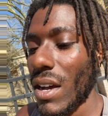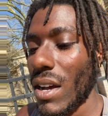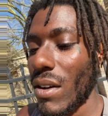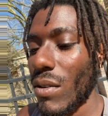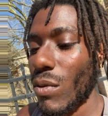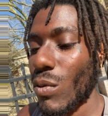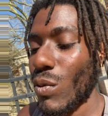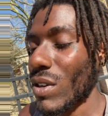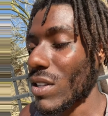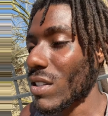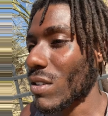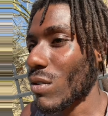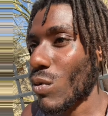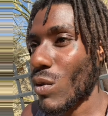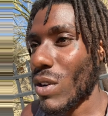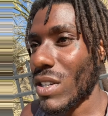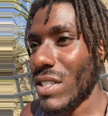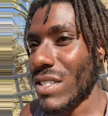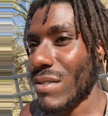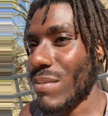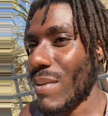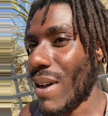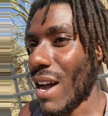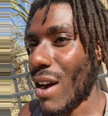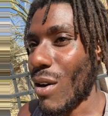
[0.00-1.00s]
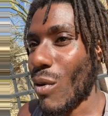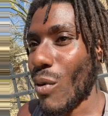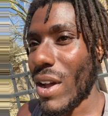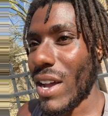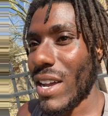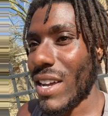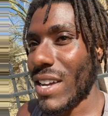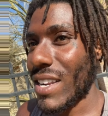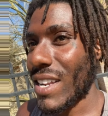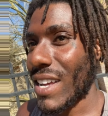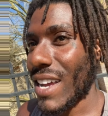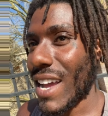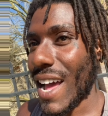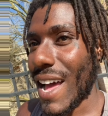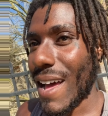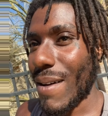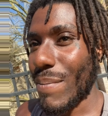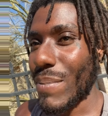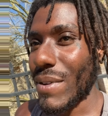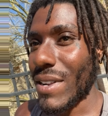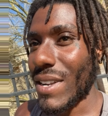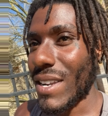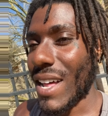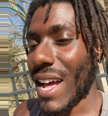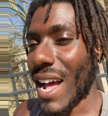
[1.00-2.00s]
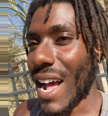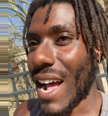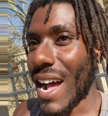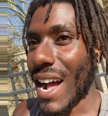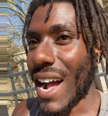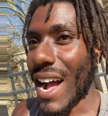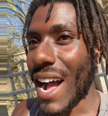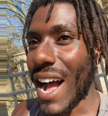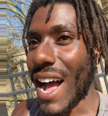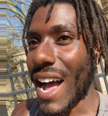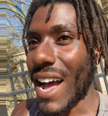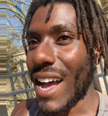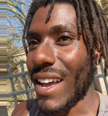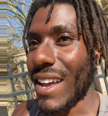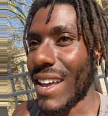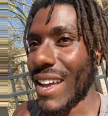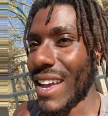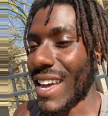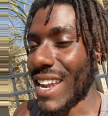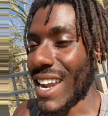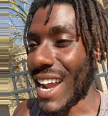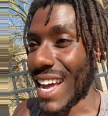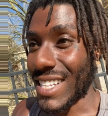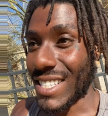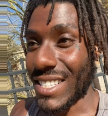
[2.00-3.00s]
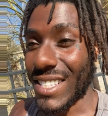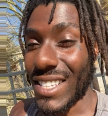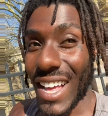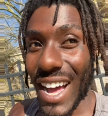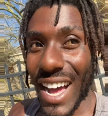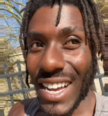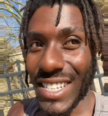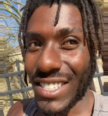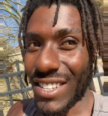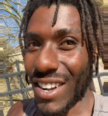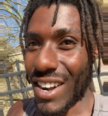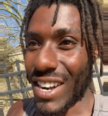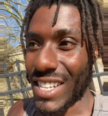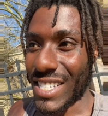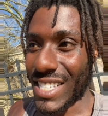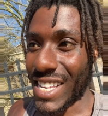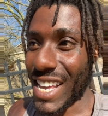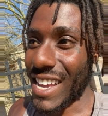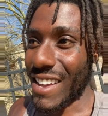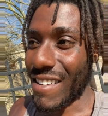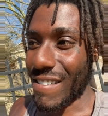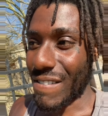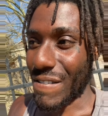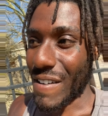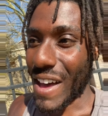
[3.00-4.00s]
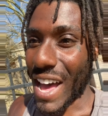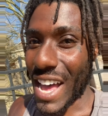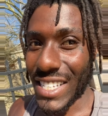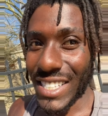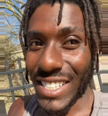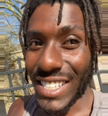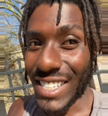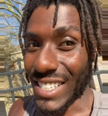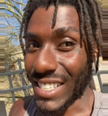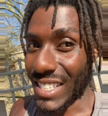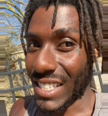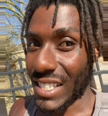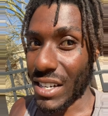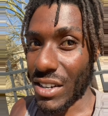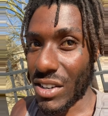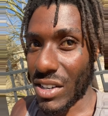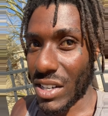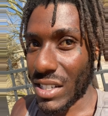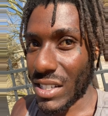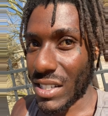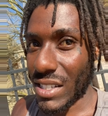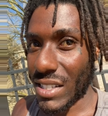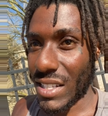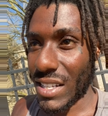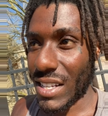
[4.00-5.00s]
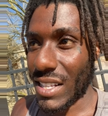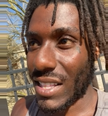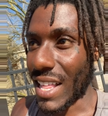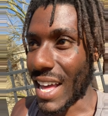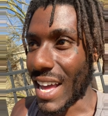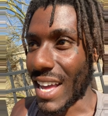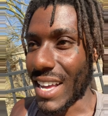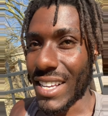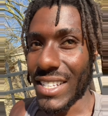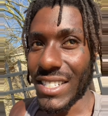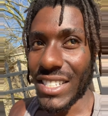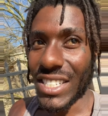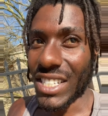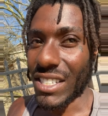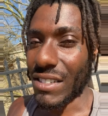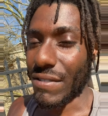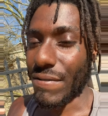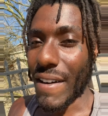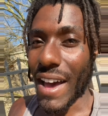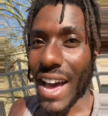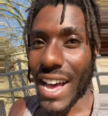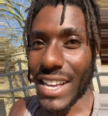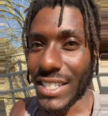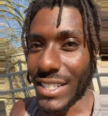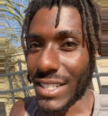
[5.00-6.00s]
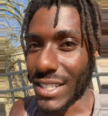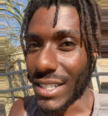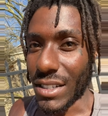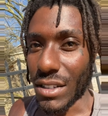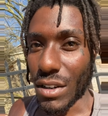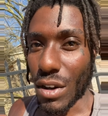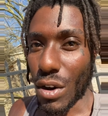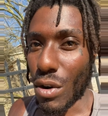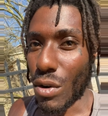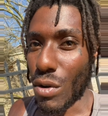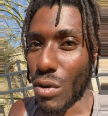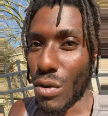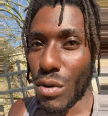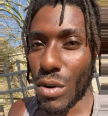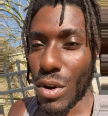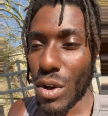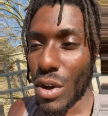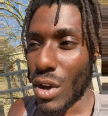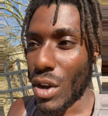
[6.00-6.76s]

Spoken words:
once my awakening happened, I started taking fasting seriously, like just fasting. No,